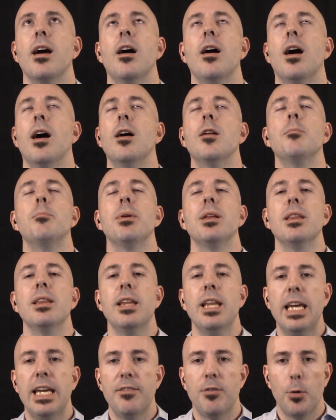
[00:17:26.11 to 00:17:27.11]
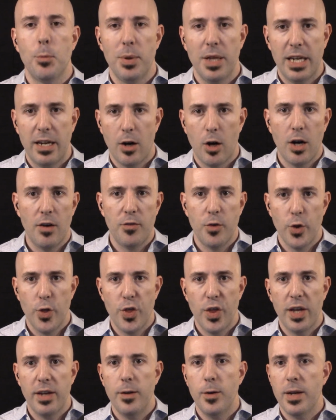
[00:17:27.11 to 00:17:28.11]
unbelievably awful
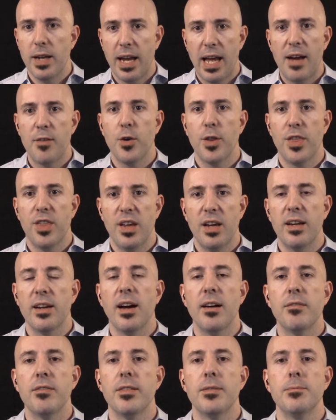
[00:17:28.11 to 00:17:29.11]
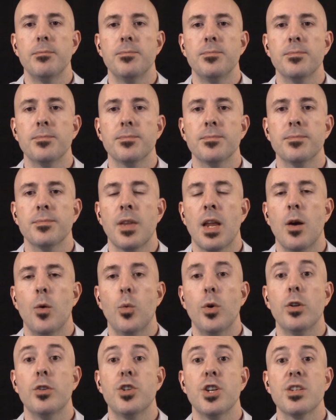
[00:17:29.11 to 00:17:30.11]
thing you could ever think of.
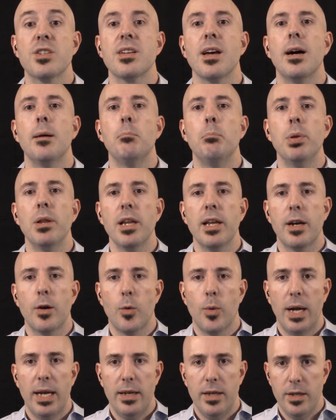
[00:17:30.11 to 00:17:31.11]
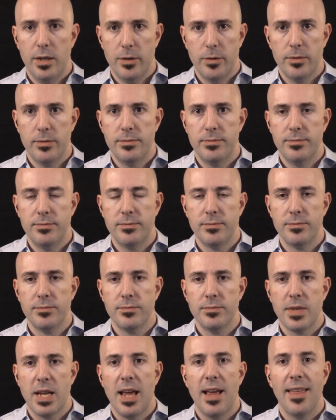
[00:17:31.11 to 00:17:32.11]
We'll just obliterate you.
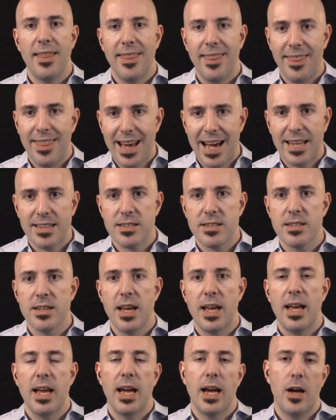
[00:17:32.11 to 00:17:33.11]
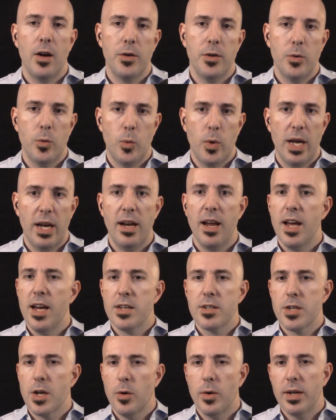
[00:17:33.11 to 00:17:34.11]
That's how you win.
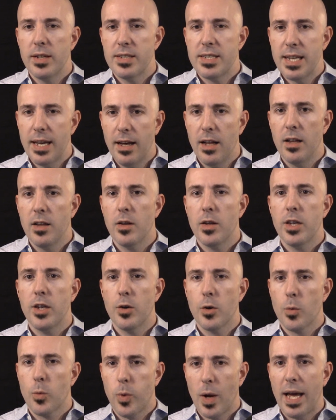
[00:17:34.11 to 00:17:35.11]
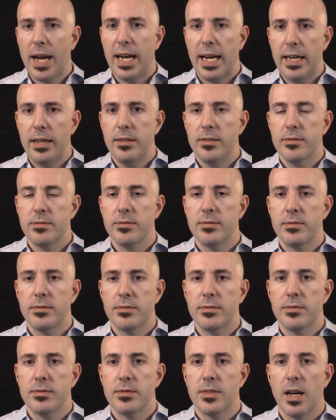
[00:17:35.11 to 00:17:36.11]
So until you're ready,
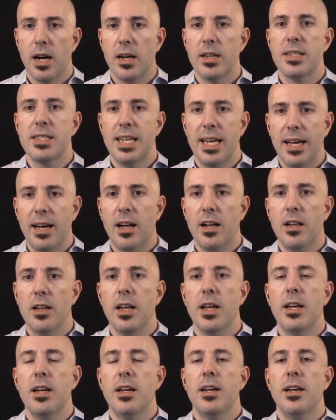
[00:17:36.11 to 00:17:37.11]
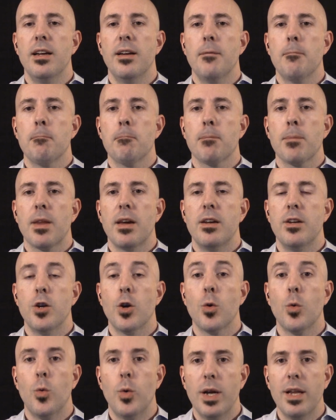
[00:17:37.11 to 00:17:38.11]
until
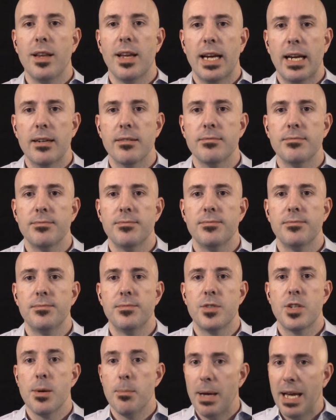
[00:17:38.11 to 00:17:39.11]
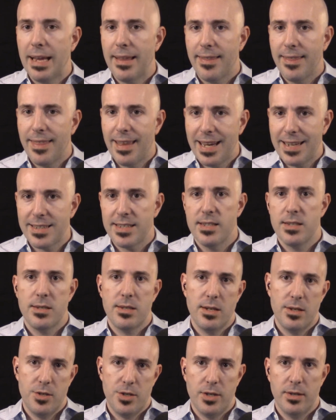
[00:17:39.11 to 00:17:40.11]
you're willing to make that
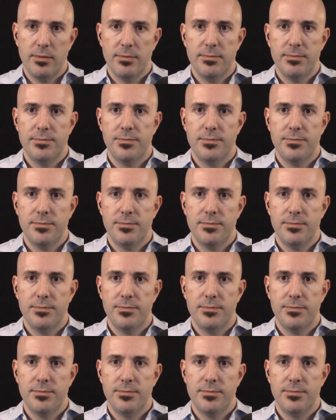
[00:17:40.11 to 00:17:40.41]
decision,